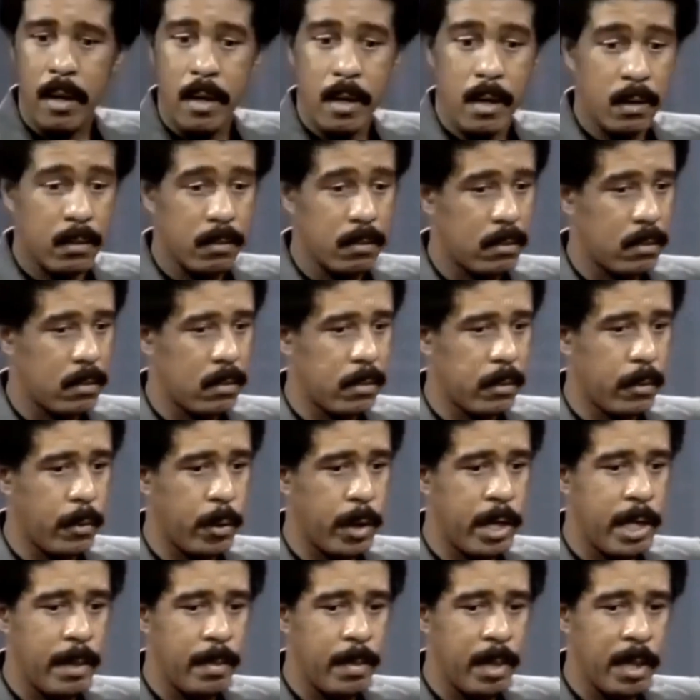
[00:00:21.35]
Uh,
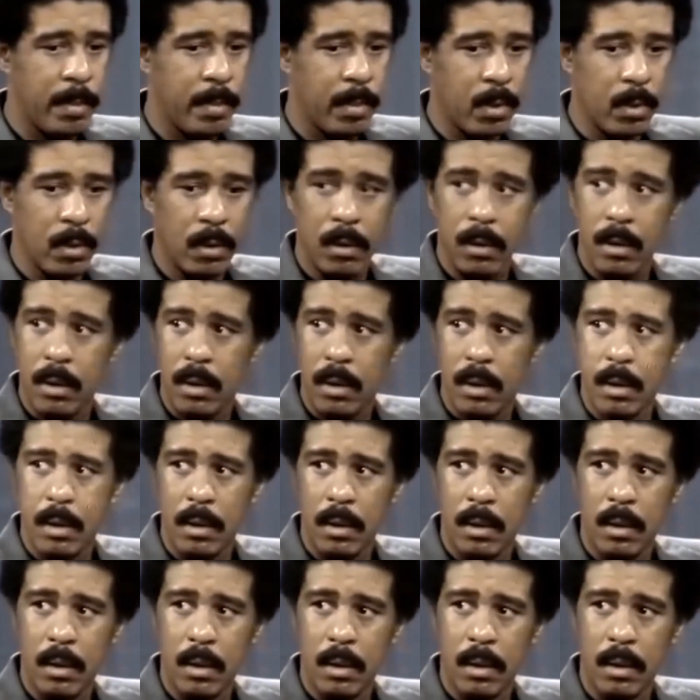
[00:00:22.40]
greedy people.
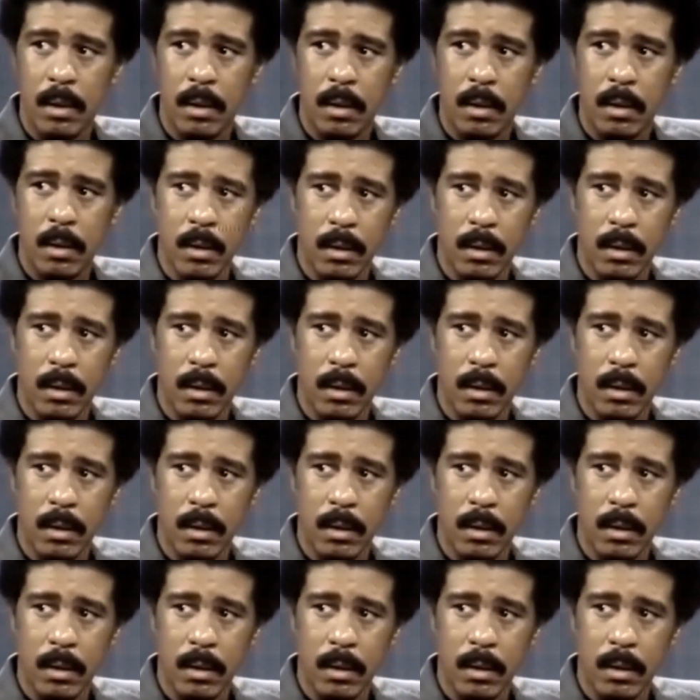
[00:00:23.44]
Greedy people.